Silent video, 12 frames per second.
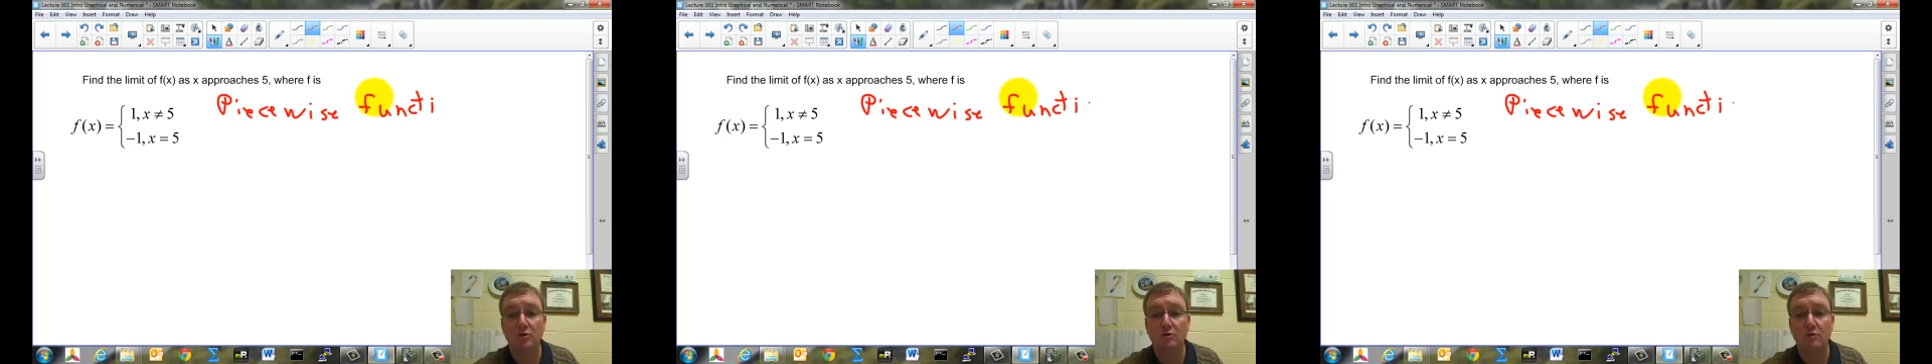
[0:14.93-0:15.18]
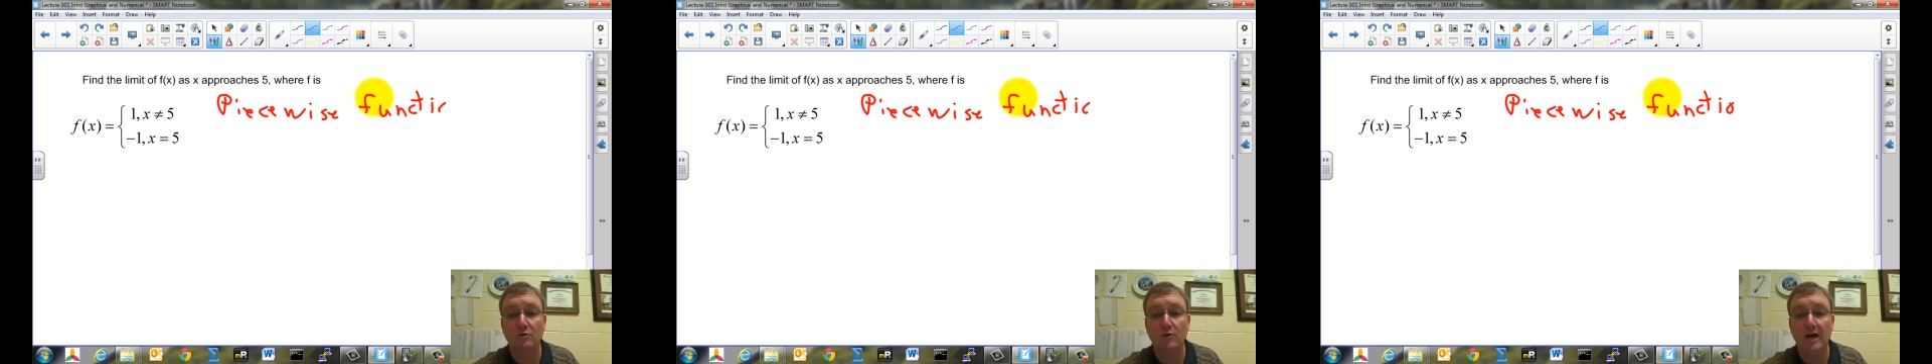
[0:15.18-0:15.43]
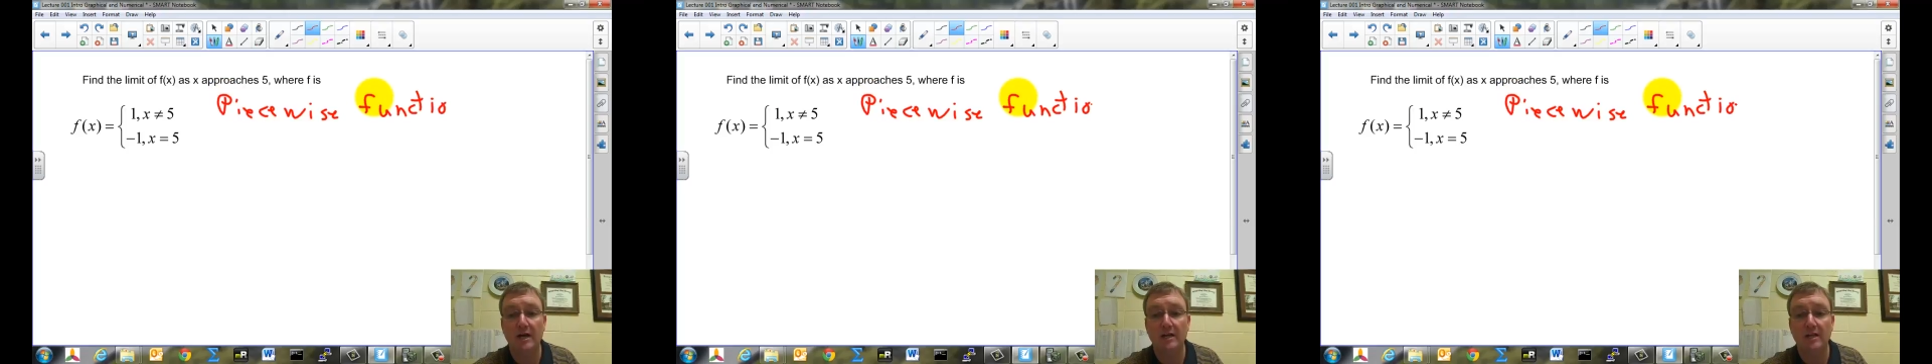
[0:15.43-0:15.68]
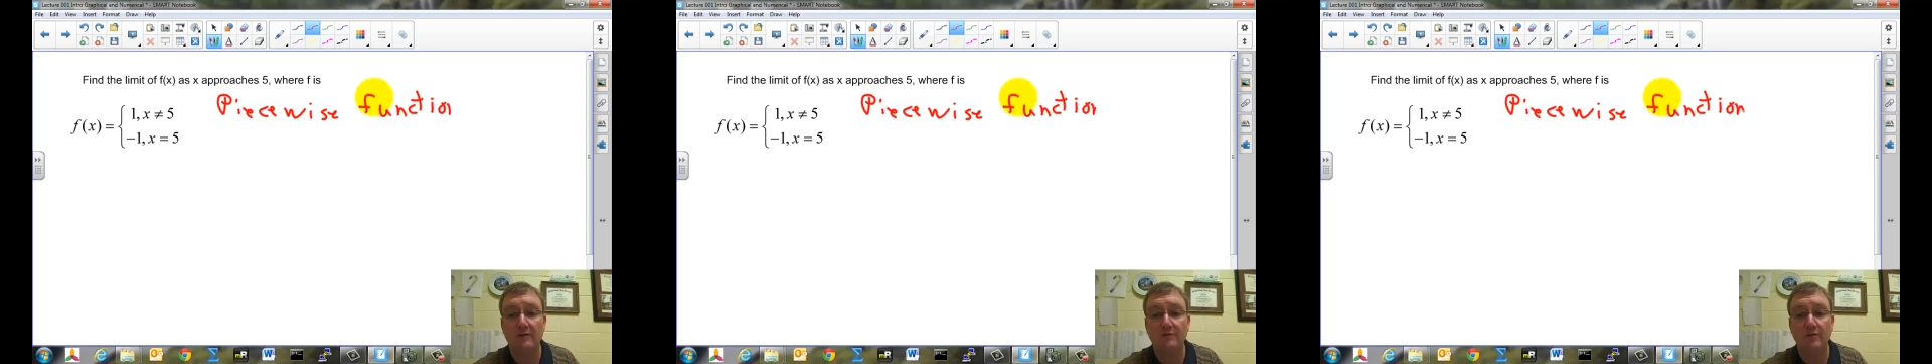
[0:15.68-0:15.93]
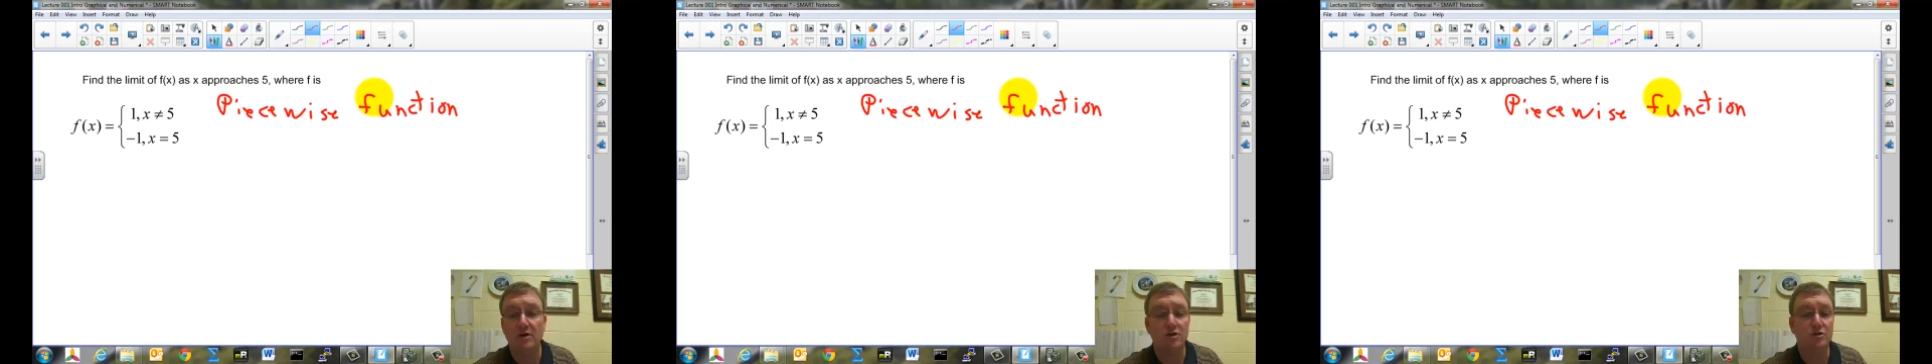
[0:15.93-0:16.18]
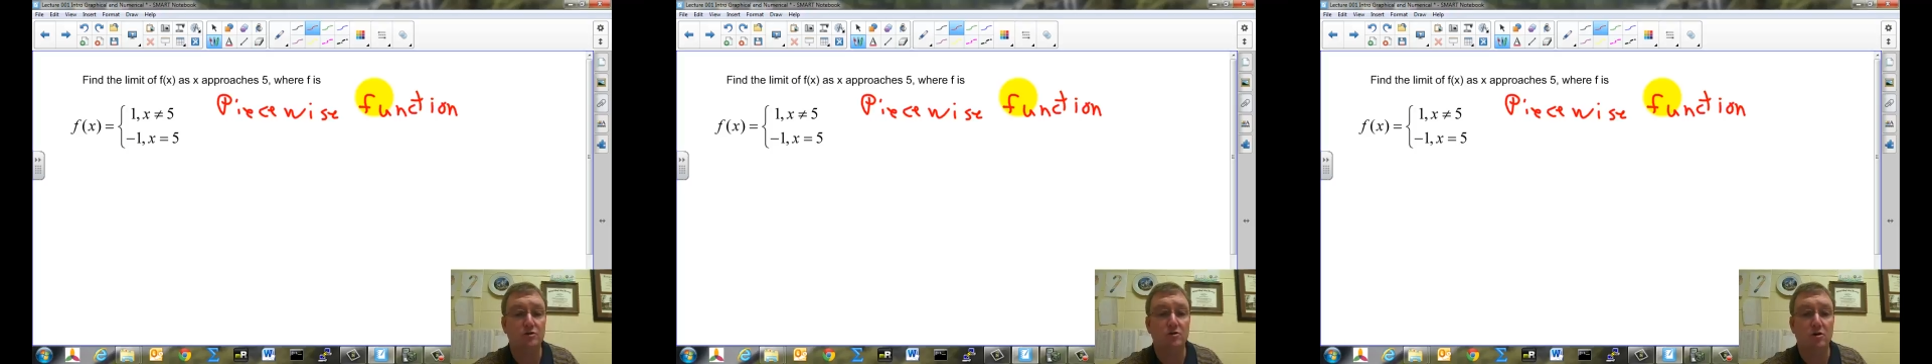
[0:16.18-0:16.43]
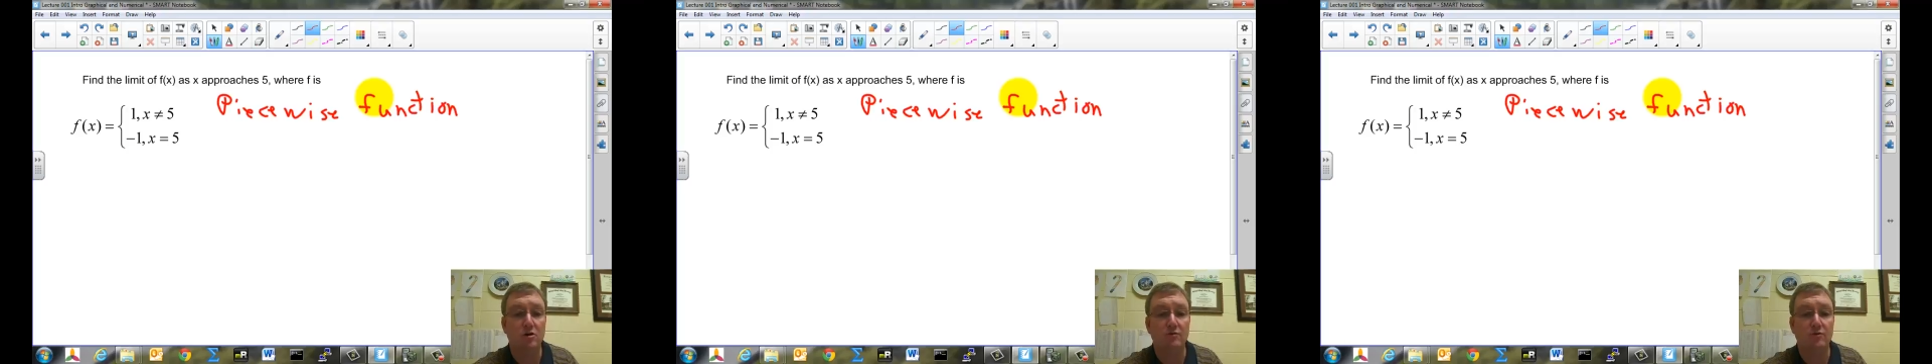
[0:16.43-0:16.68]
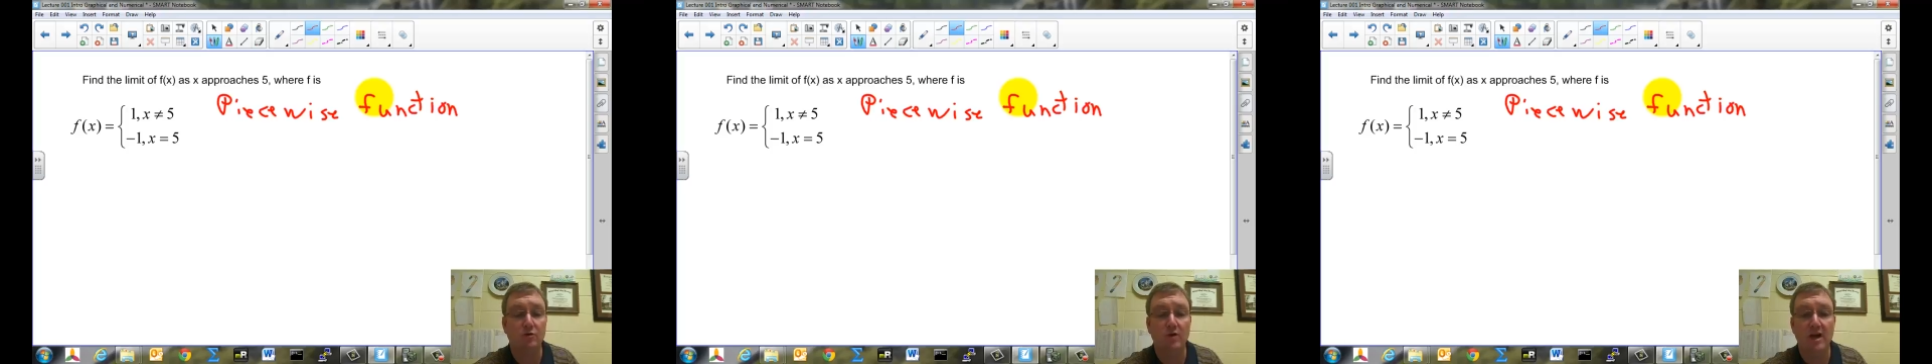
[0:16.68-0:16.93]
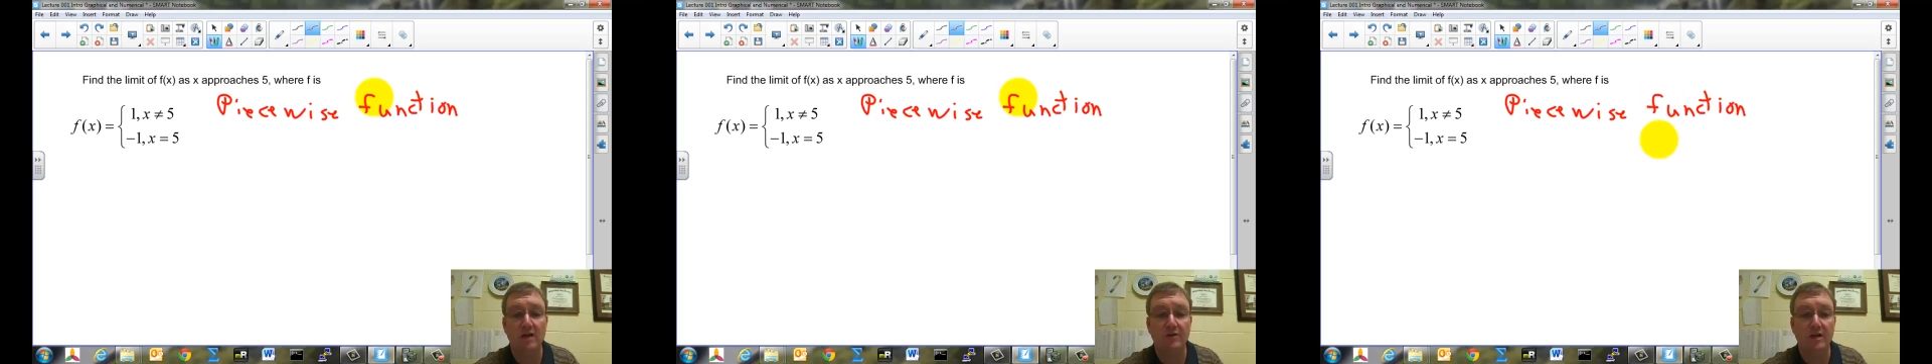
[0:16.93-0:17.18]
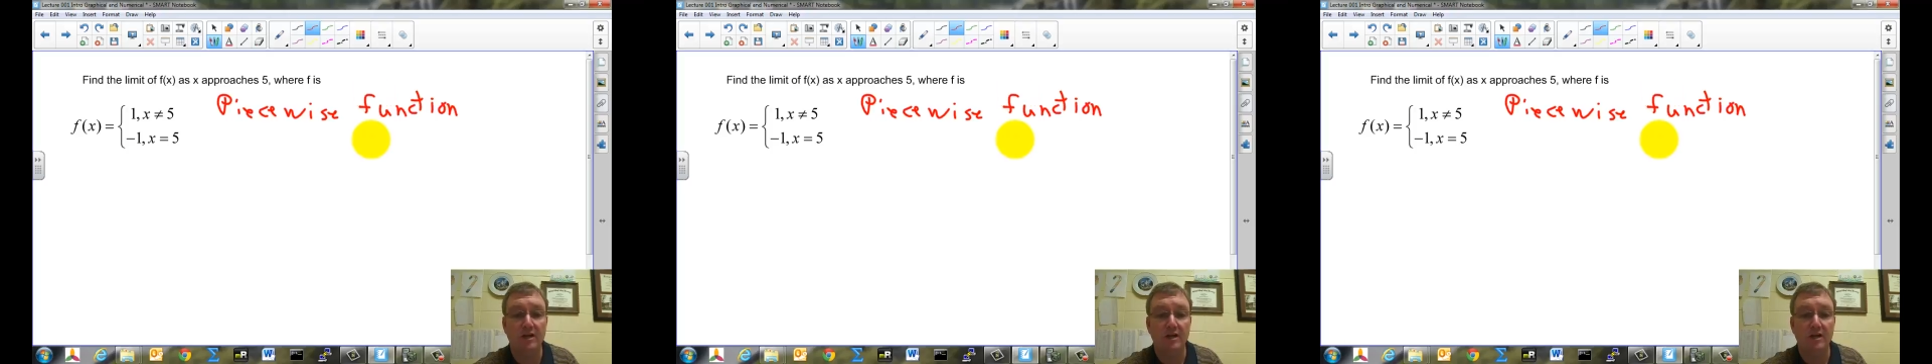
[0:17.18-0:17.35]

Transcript: writing that function or, or for graphing it.